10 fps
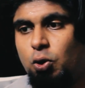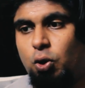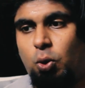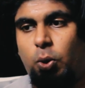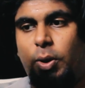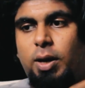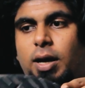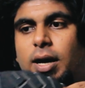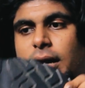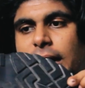So
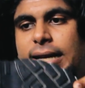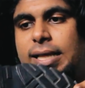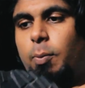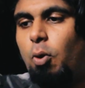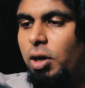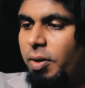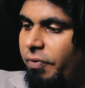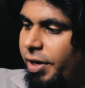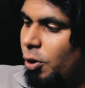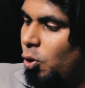under the
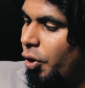bottom, when